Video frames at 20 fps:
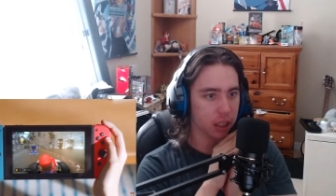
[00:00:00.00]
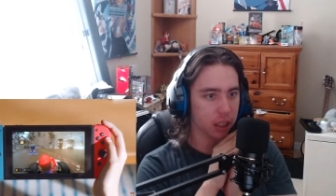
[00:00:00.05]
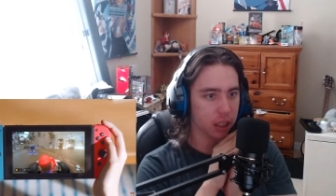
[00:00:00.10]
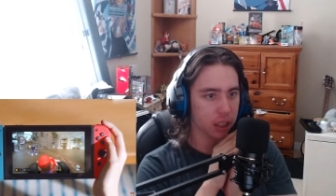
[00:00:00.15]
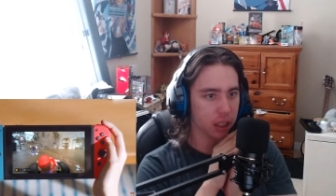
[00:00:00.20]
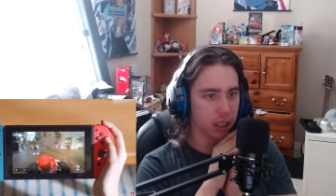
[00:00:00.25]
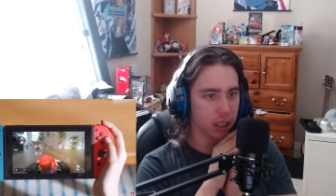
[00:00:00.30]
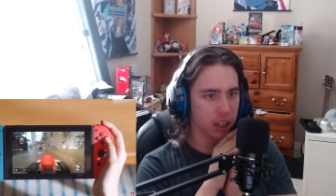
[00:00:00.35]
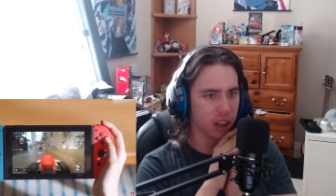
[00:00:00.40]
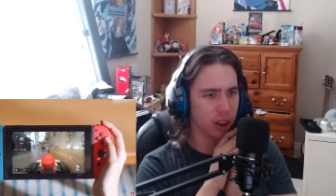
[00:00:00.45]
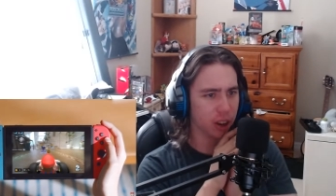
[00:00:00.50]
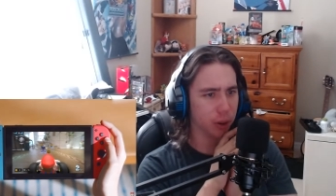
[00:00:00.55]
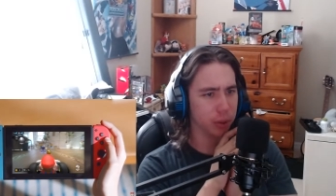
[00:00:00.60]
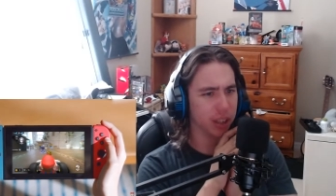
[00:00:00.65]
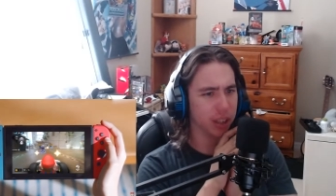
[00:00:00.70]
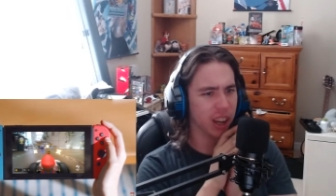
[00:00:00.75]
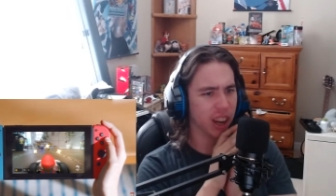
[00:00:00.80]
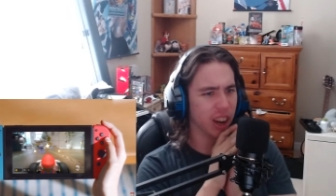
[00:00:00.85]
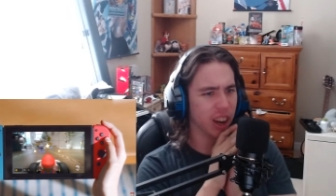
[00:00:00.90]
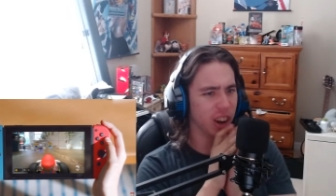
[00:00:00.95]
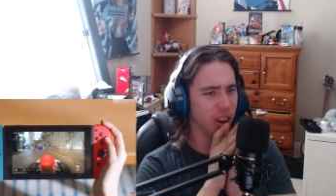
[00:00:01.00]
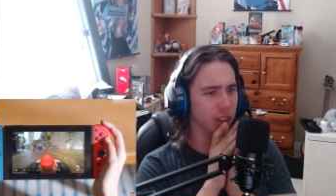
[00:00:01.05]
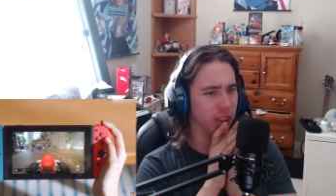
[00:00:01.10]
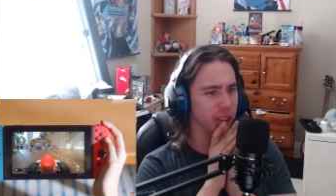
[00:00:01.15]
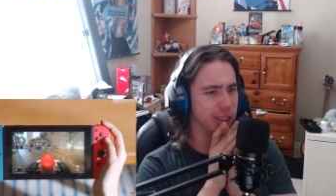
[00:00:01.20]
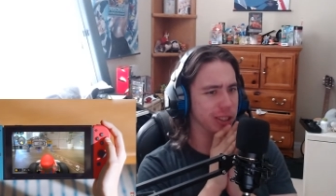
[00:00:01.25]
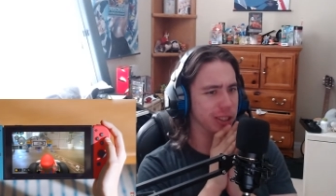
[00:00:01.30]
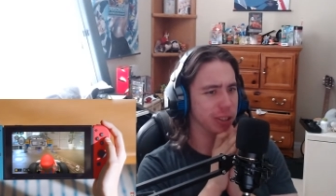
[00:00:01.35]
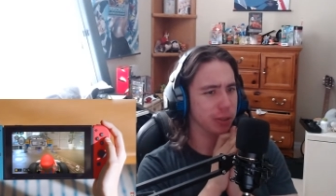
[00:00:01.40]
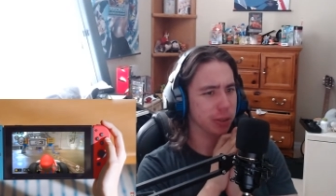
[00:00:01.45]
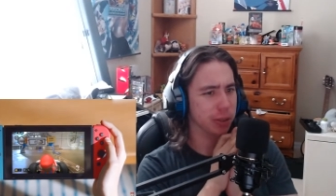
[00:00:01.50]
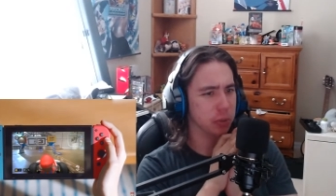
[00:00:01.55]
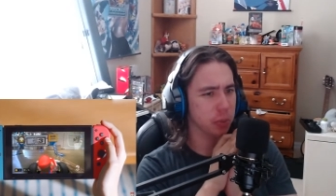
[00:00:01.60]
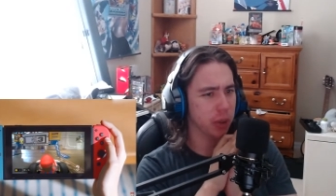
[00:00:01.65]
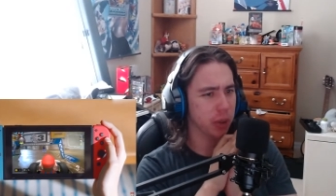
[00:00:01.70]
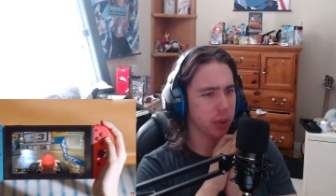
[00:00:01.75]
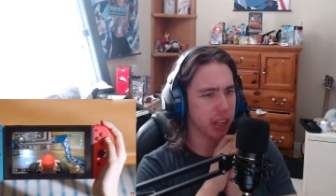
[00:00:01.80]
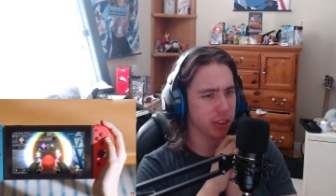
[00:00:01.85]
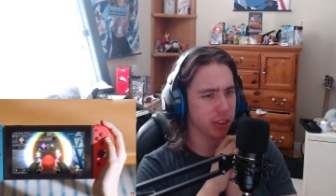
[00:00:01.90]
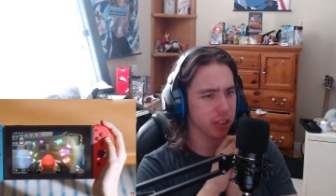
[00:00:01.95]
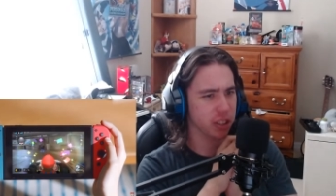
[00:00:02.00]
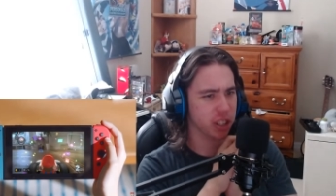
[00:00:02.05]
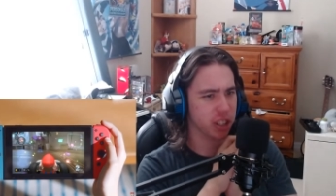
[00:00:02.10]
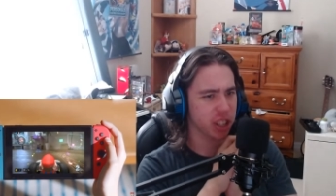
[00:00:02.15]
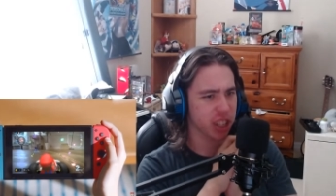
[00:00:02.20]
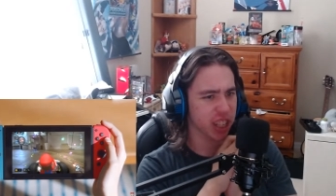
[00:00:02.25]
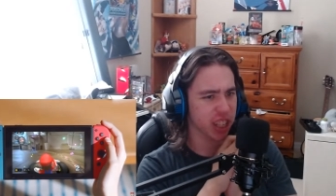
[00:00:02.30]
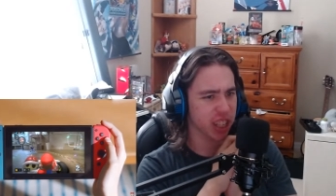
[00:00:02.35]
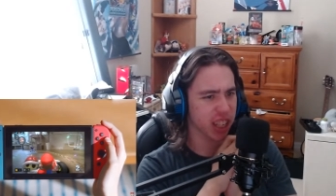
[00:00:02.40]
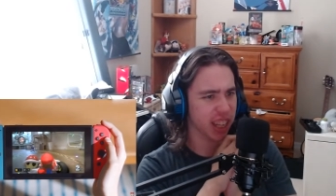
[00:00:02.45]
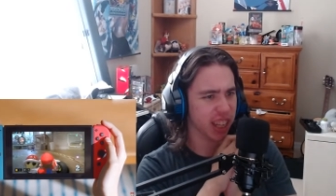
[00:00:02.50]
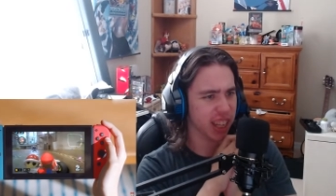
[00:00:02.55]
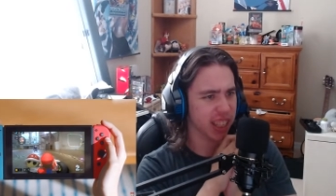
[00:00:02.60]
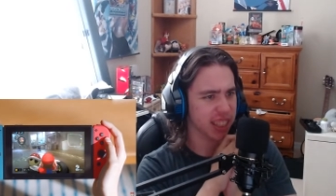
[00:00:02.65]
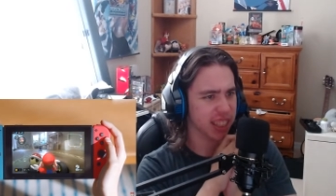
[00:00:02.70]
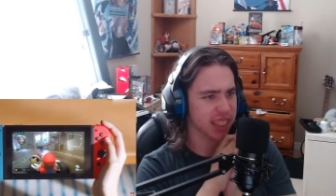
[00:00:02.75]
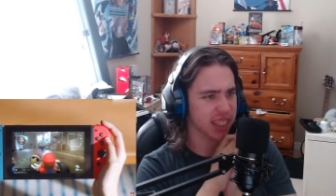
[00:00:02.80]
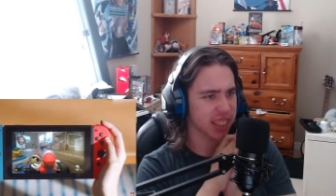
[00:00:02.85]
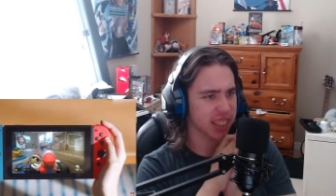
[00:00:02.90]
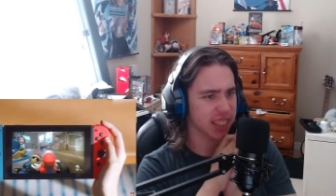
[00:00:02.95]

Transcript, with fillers: Oh no, they're doing weird shit.